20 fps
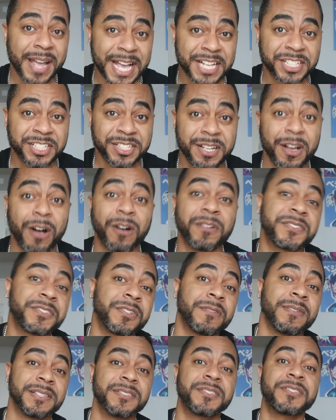as she
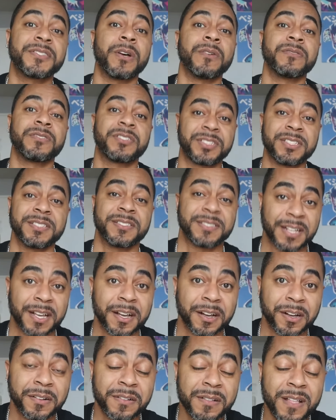also insults
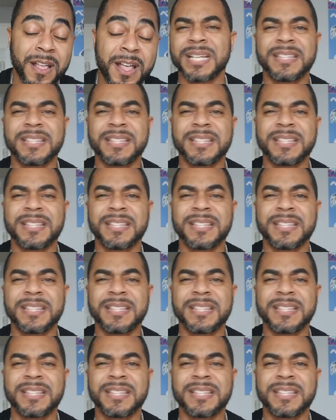Giselle.